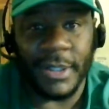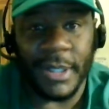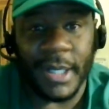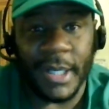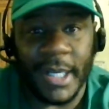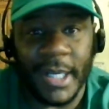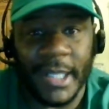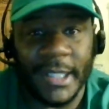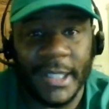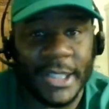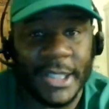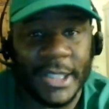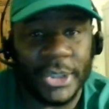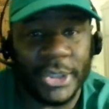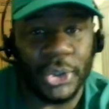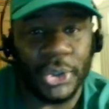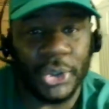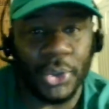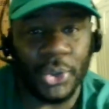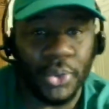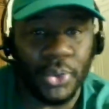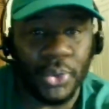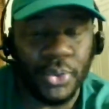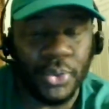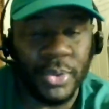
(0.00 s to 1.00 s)
at least
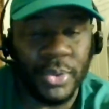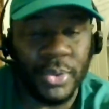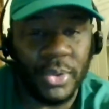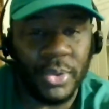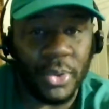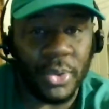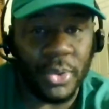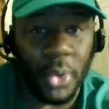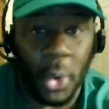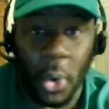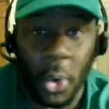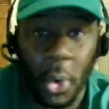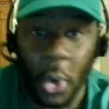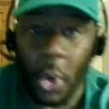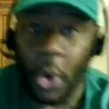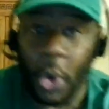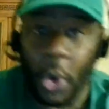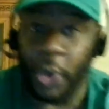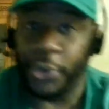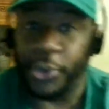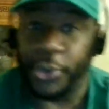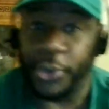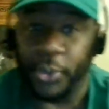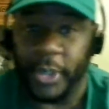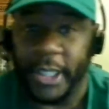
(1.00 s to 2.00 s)
2 or
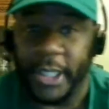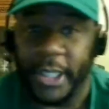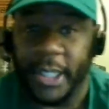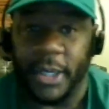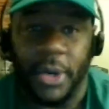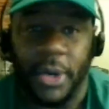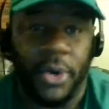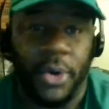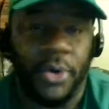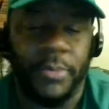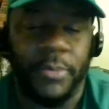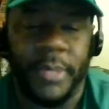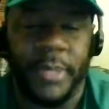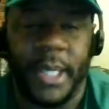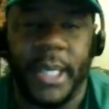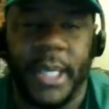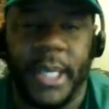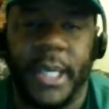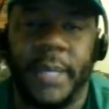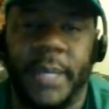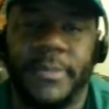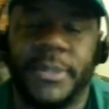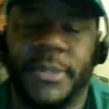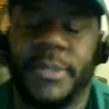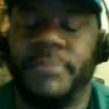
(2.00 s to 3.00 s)
3 home
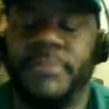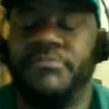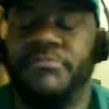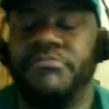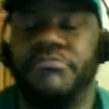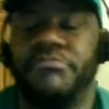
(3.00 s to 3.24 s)
games?